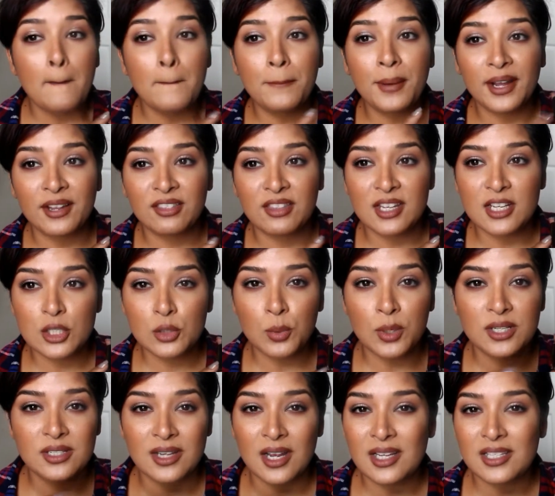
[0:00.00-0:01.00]
but this
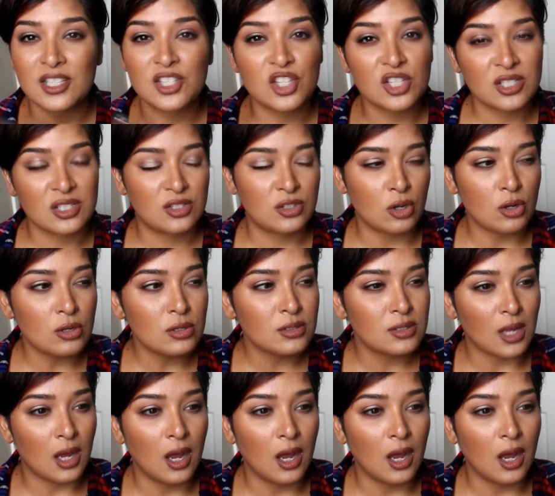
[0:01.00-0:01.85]
one does it just dulls